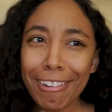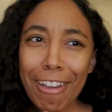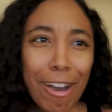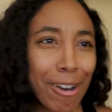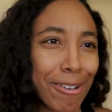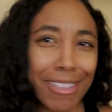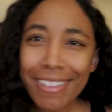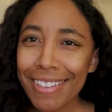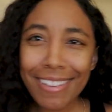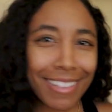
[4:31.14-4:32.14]
no,
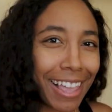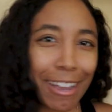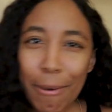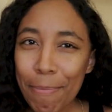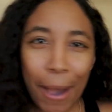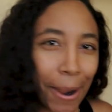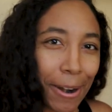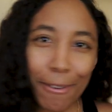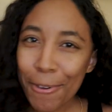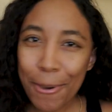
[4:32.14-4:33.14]
this is like a part
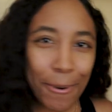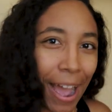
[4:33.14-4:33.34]
of who